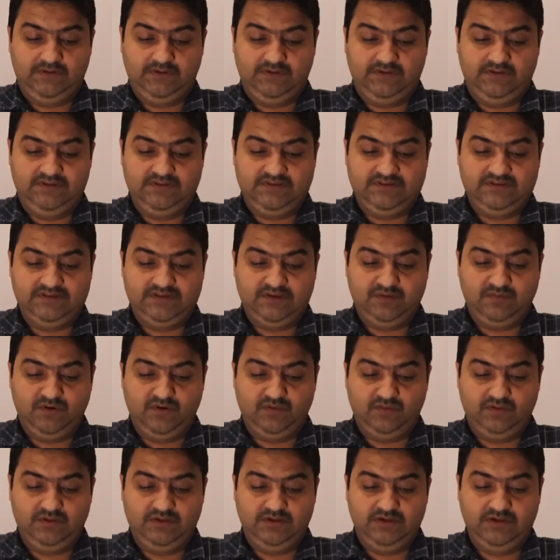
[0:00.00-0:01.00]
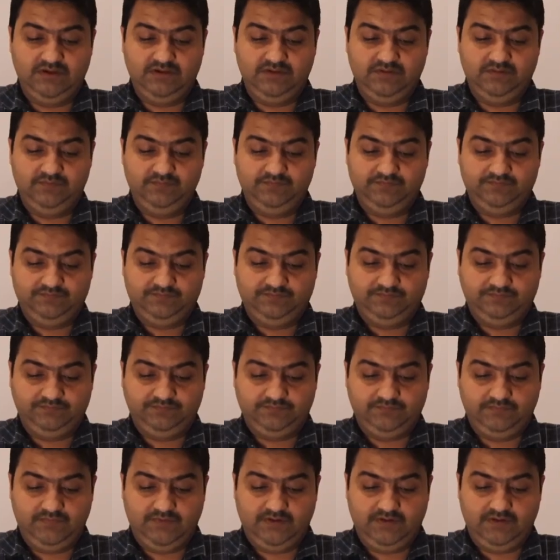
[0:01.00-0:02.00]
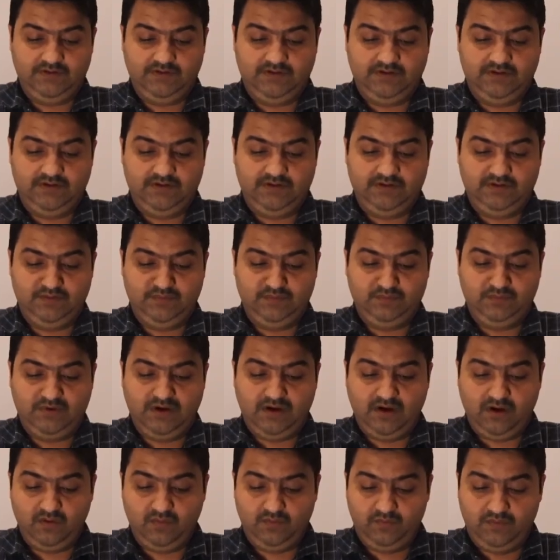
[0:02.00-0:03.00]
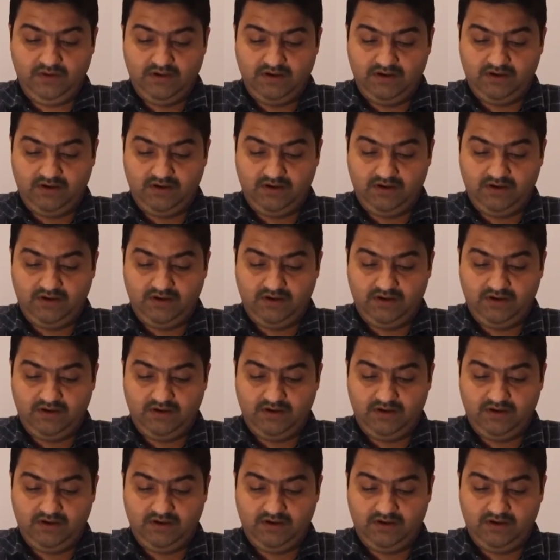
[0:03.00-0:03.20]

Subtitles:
this is about the how,